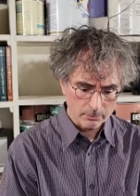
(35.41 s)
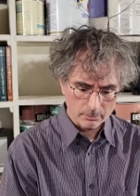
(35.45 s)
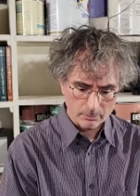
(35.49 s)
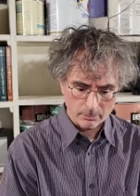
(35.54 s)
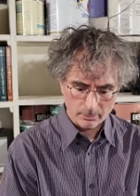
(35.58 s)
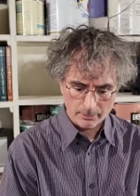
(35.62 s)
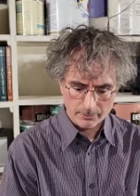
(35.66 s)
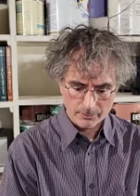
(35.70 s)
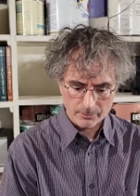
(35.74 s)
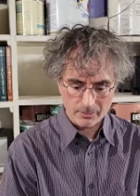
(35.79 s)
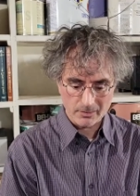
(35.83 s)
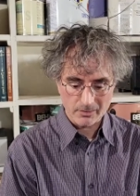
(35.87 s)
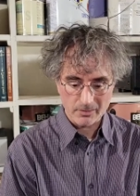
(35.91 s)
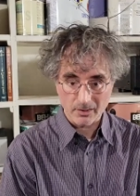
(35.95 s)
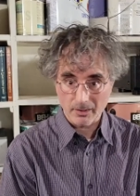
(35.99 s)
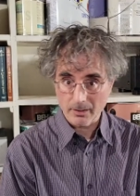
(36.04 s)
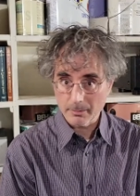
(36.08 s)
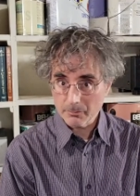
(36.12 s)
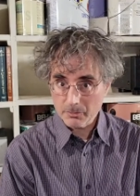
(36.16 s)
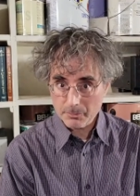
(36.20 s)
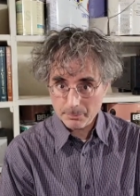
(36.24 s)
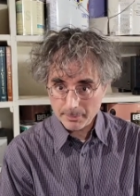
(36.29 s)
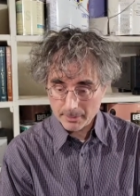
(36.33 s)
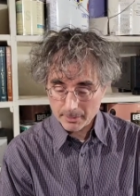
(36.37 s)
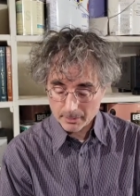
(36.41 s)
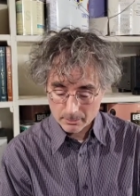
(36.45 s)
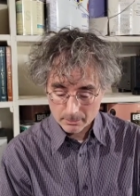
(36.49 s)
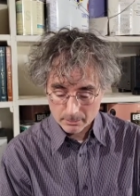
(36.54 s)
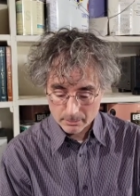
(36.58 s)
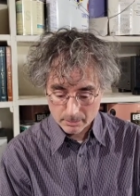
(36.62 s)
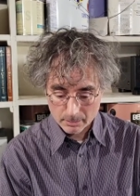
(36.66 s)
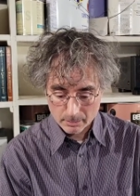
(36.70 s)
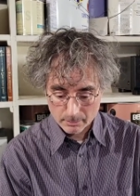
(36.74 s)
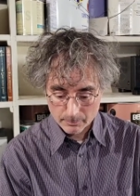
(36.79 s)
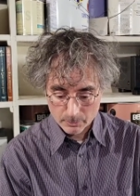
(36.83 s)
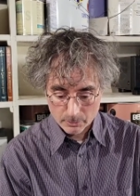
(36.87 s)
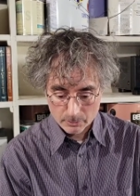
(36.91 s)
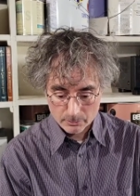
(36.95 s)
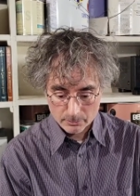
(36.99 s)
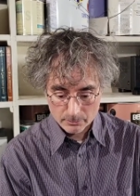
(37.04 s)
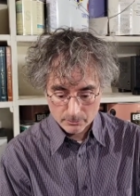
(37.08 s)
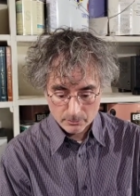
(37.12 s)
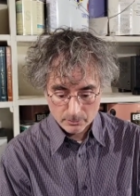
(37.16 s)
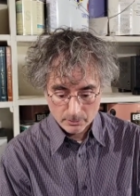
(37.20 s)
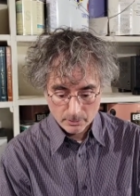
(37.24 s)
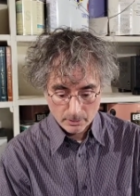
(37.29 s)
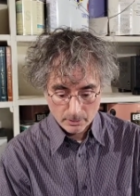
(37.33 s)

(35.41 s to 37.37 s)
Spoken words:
across the same speaker terminals